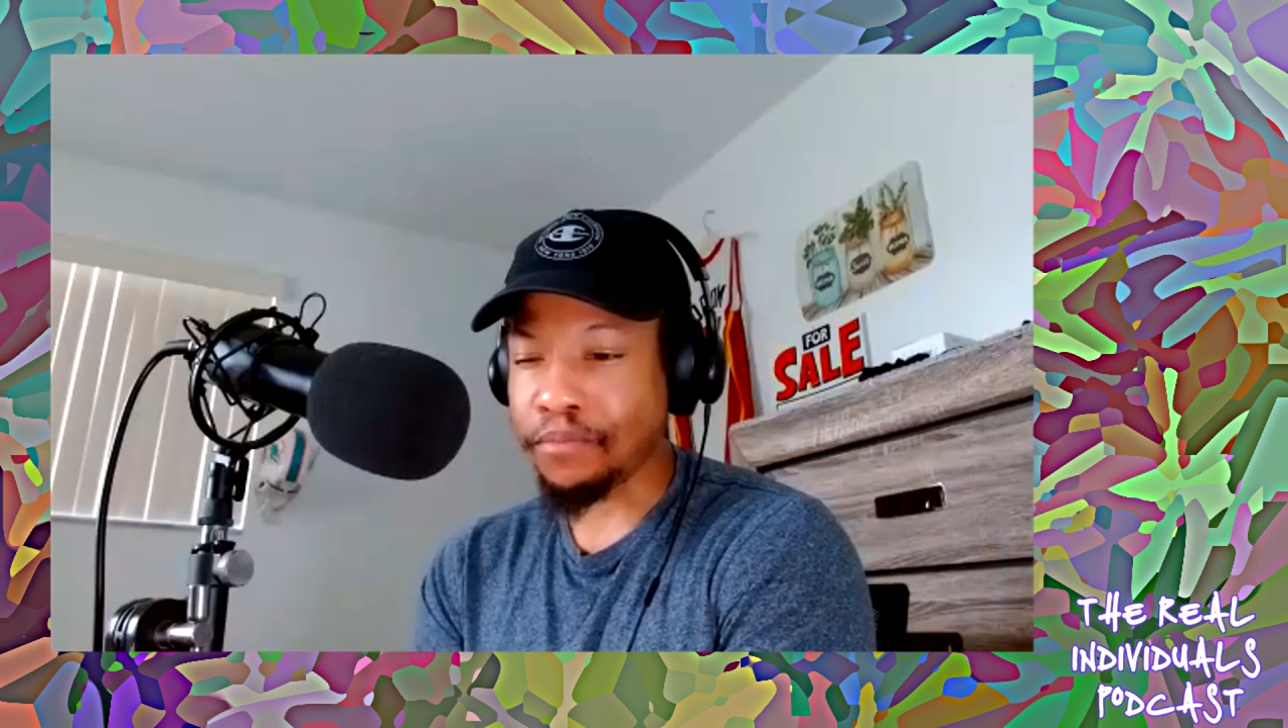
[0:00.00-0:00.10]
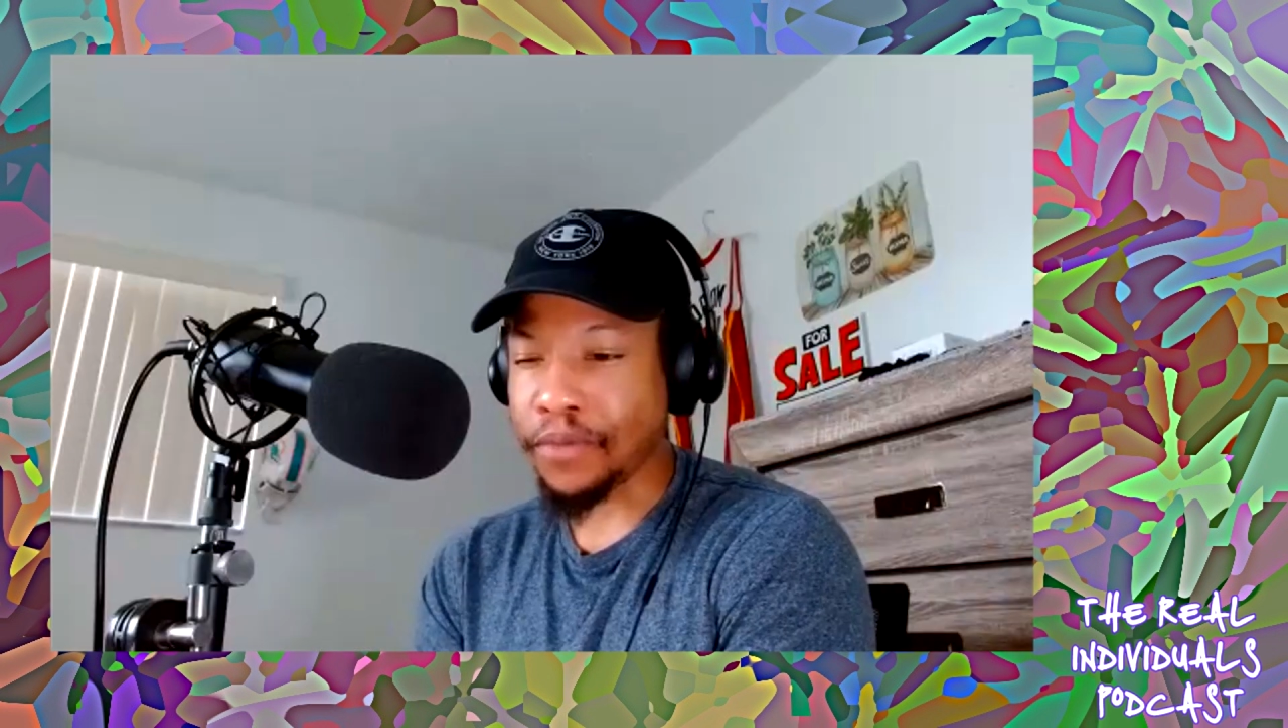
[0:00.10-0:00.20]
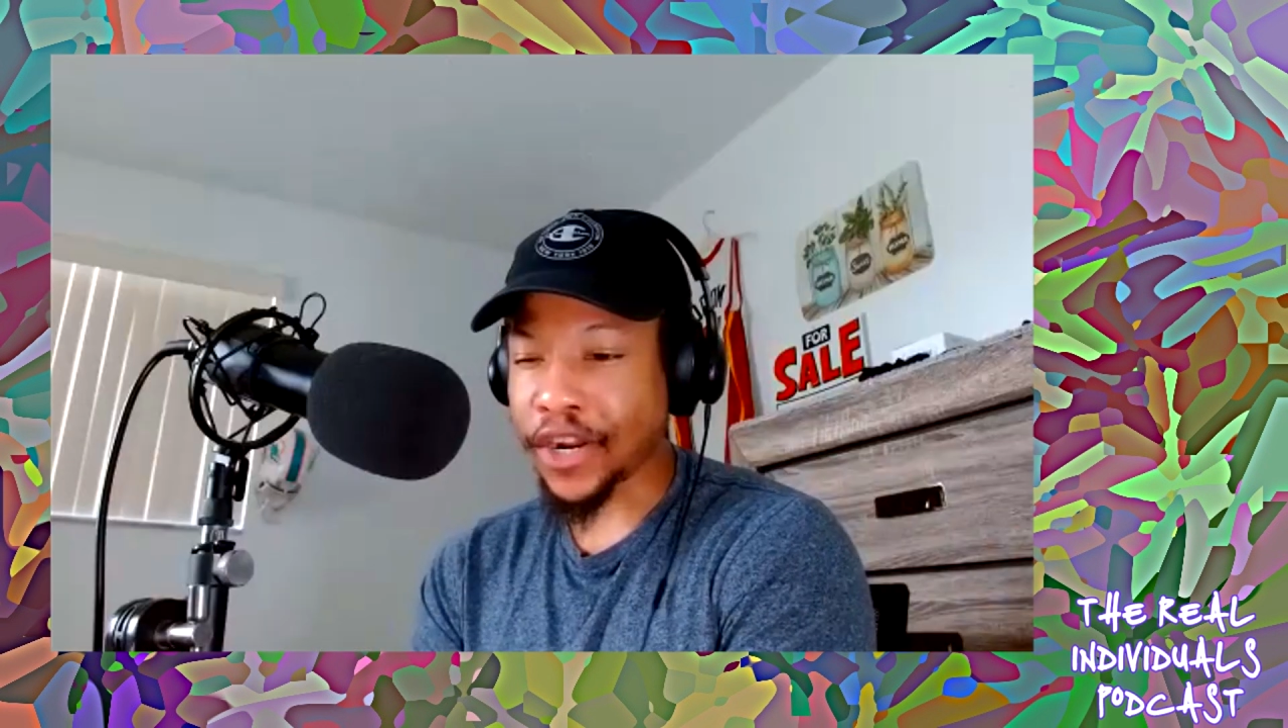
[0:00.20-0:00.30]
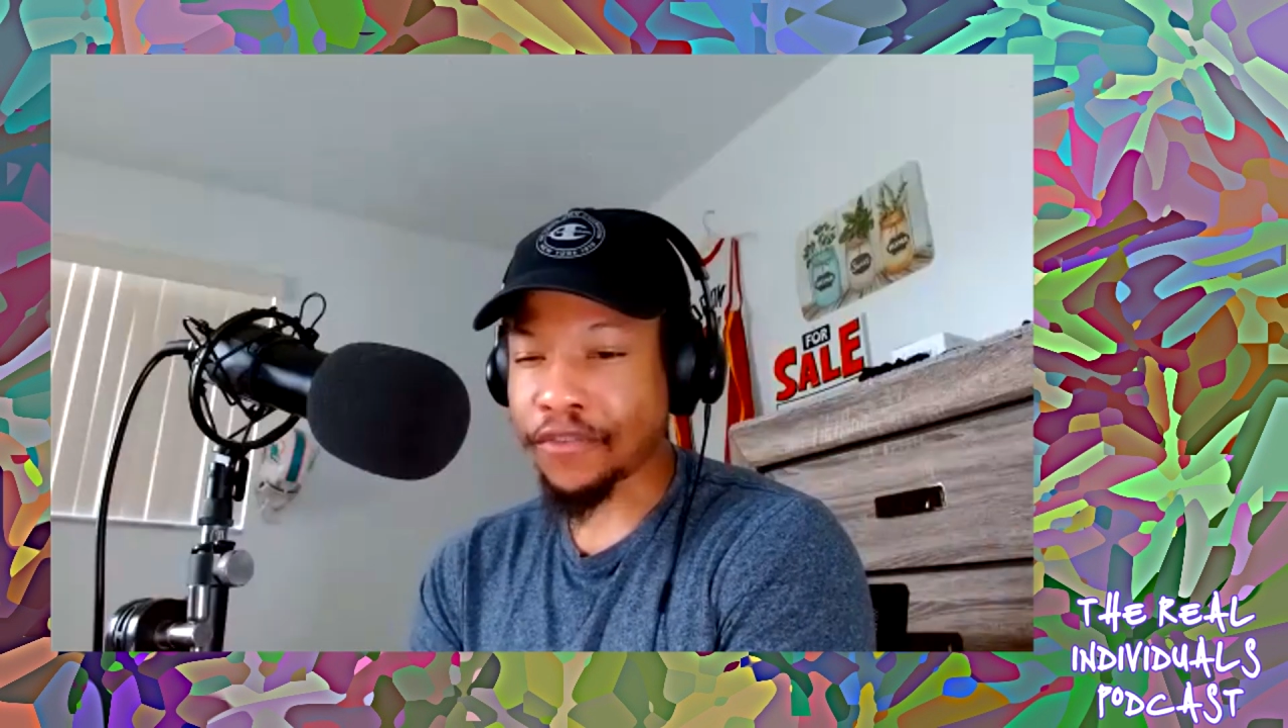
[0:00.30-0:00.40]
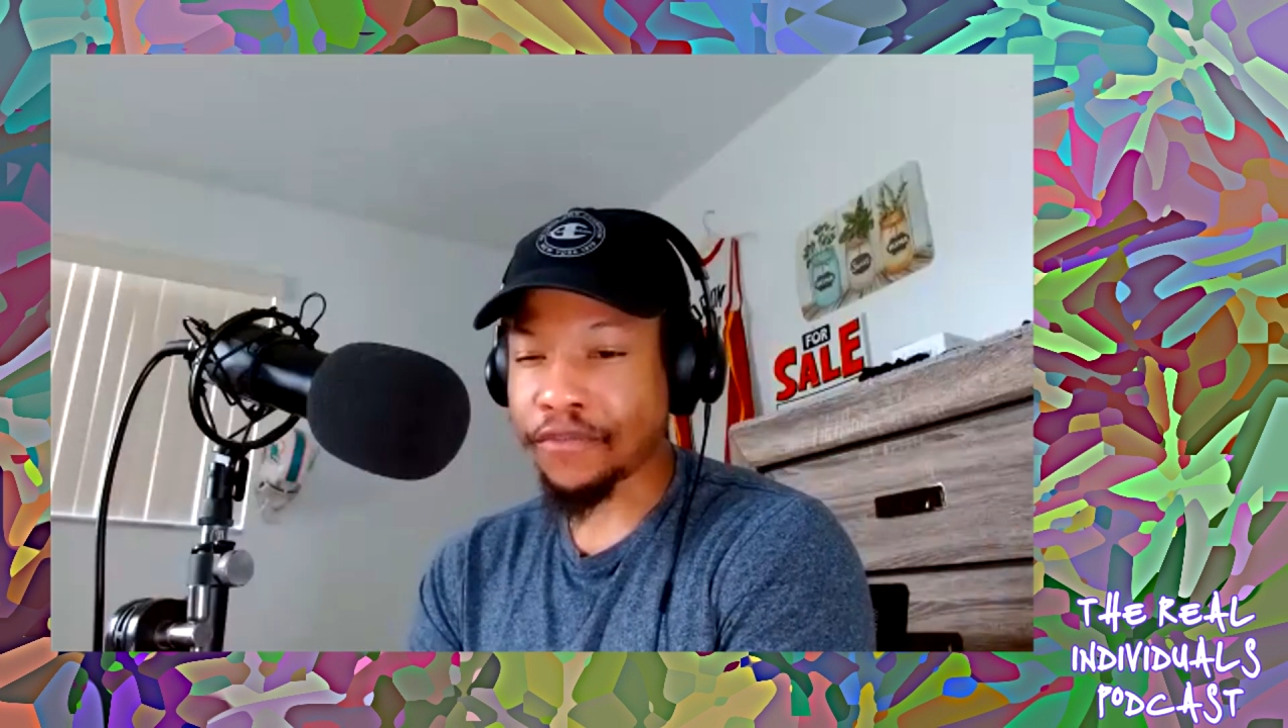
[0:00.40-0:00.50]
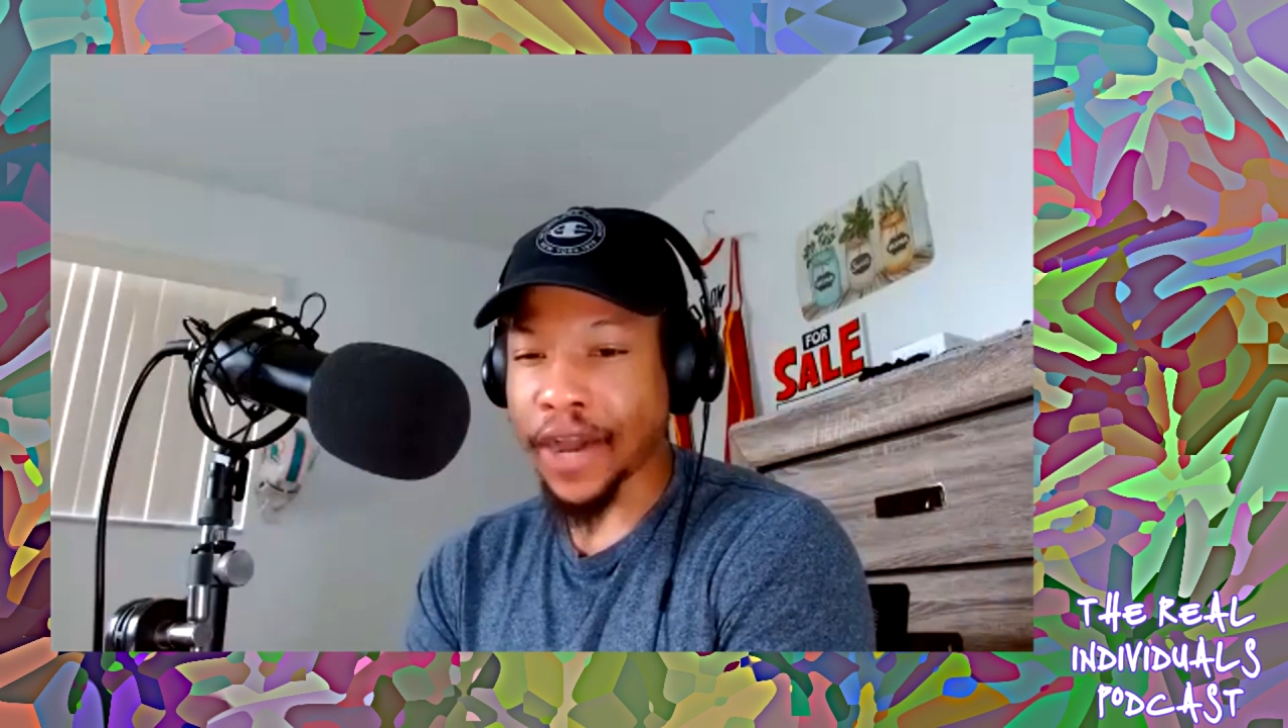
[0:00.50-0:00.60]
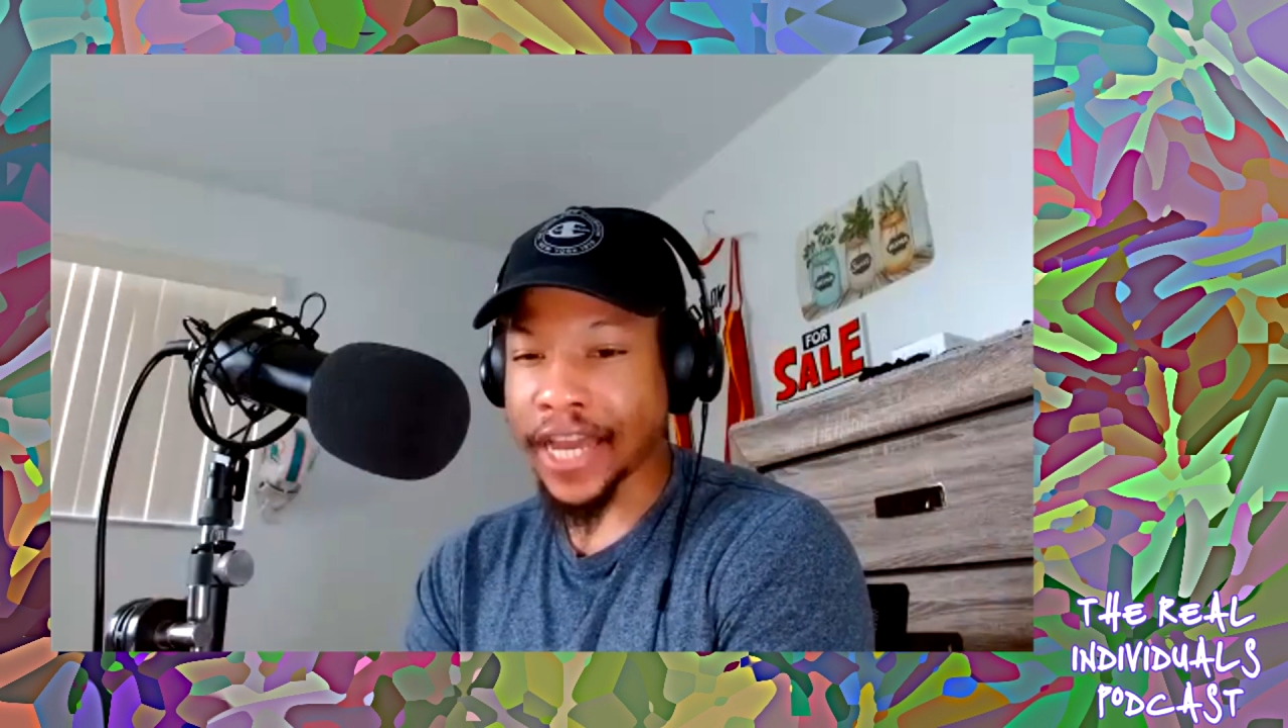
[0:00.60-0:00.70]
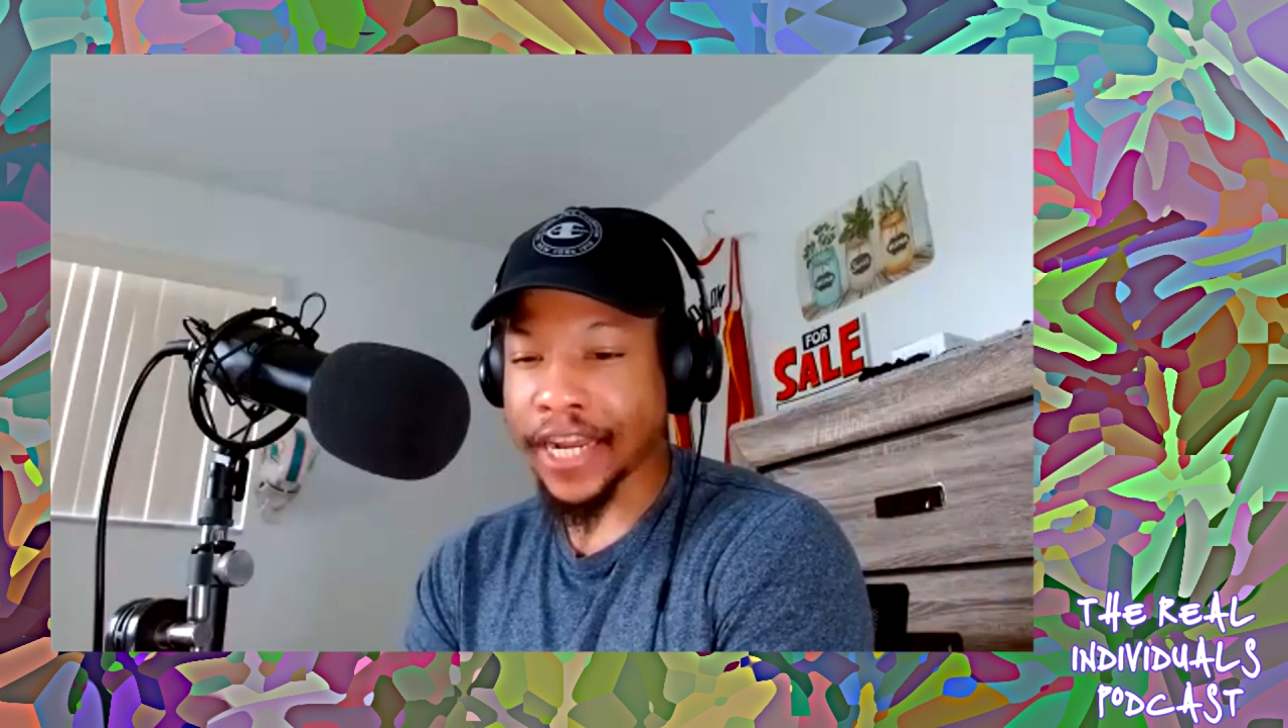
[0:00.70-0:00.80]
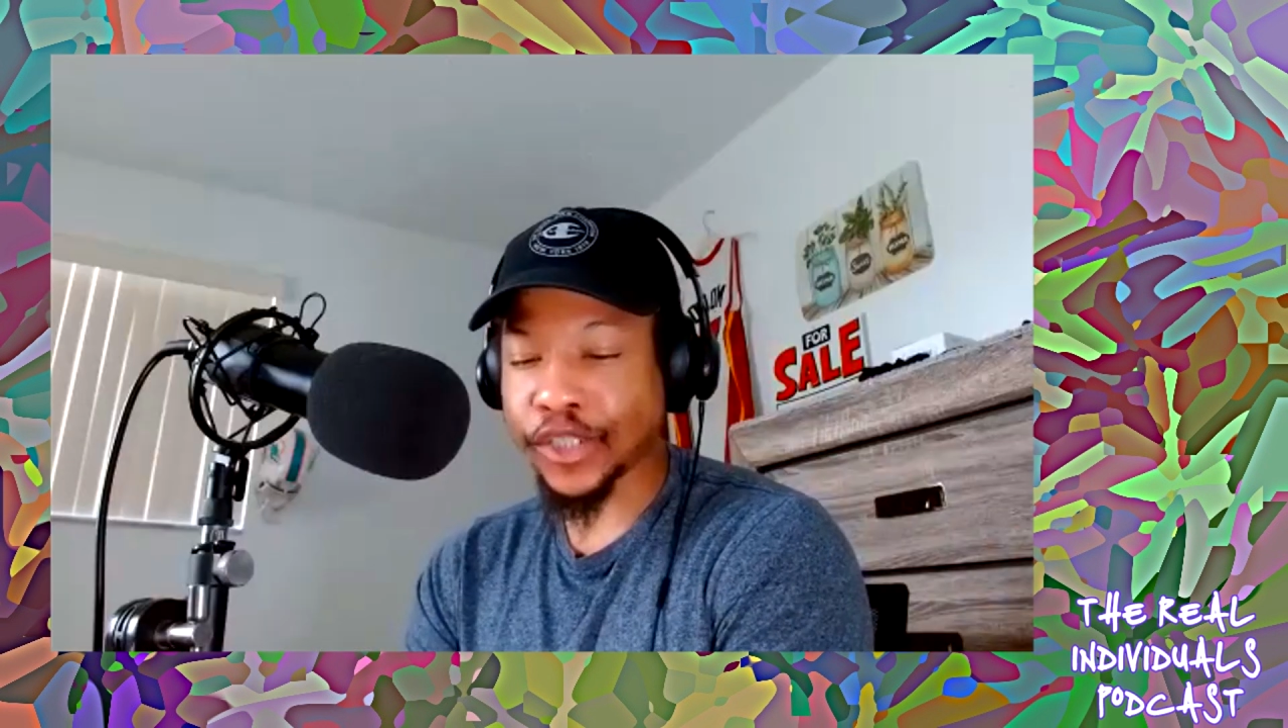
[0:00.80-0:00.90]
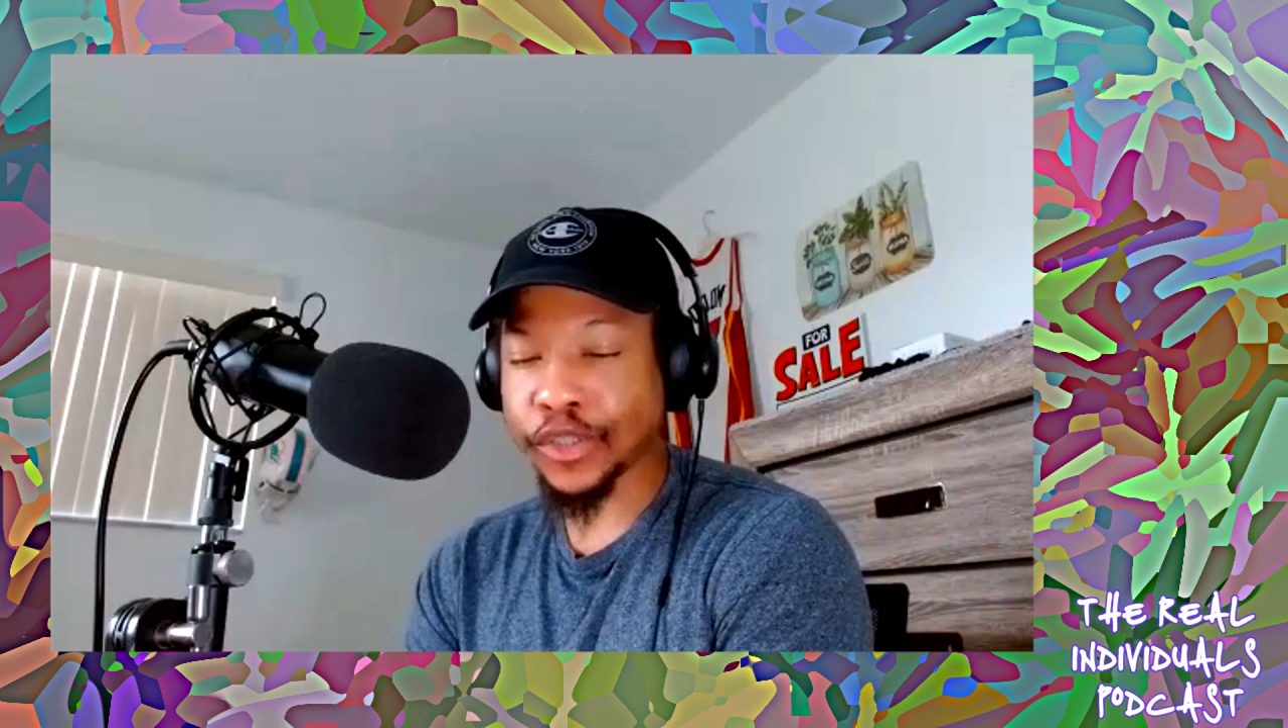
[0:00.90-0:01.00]
better
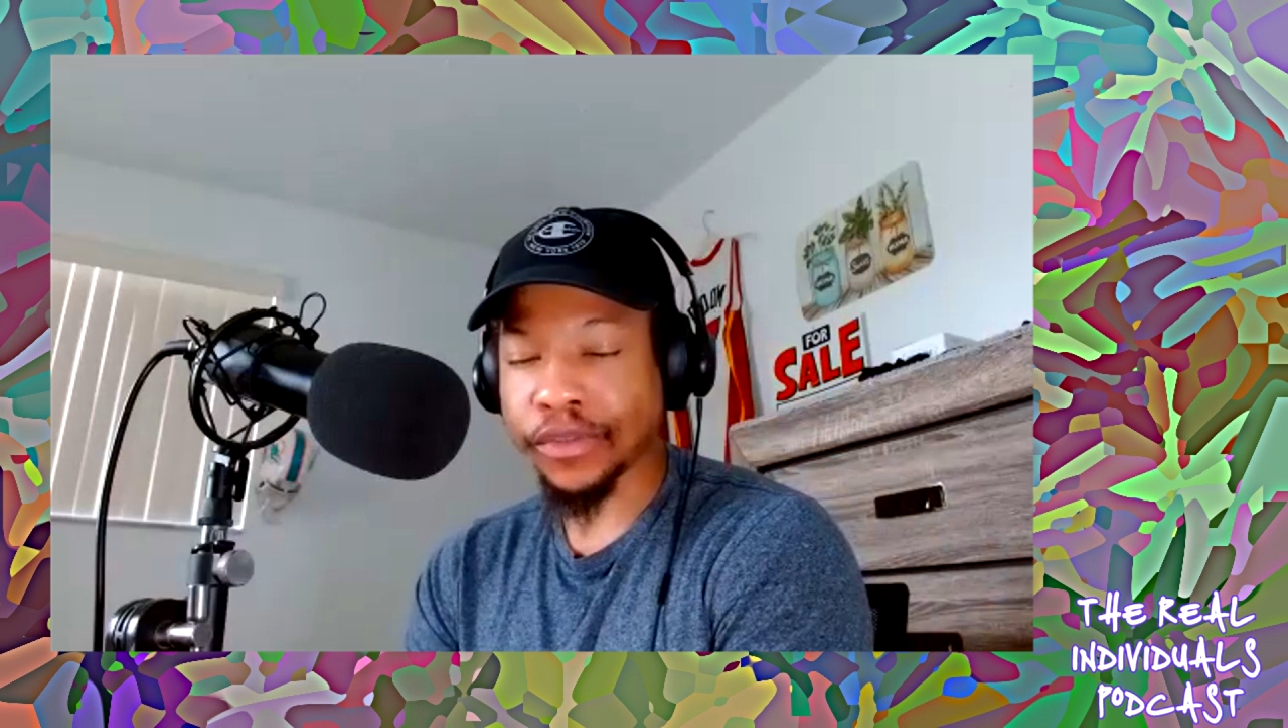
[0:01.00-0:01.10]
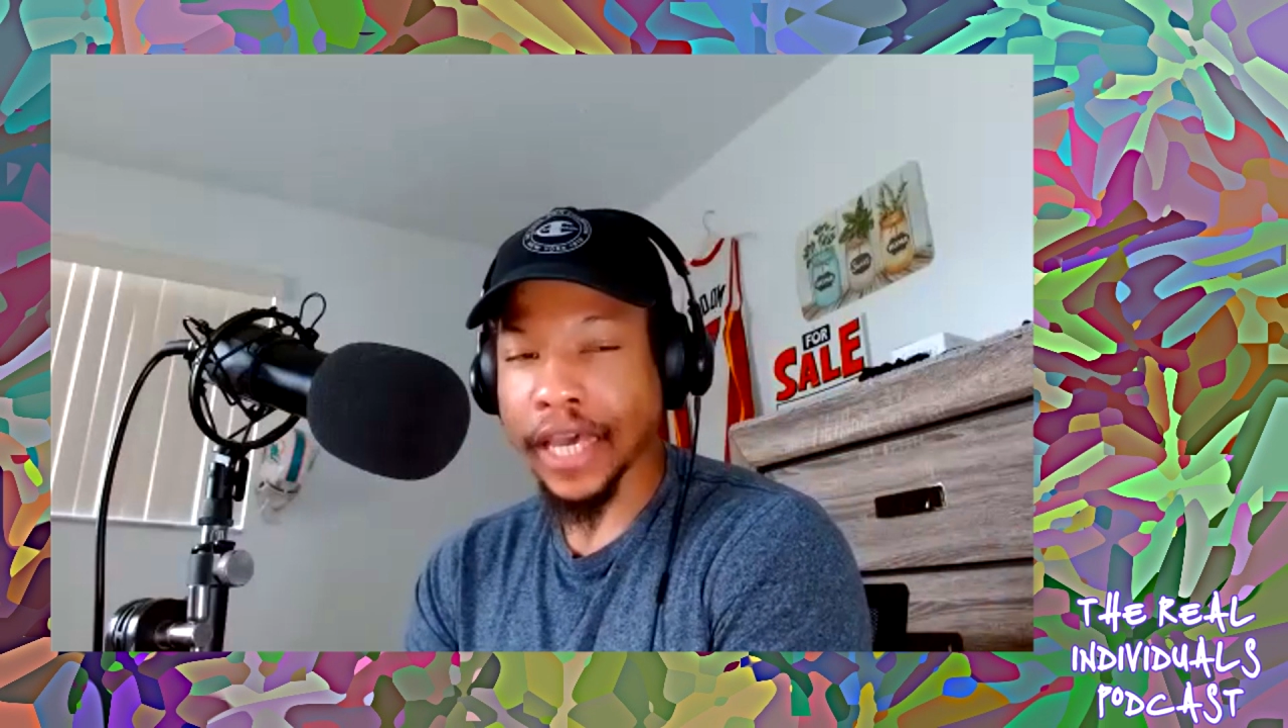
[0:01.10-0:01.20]
financial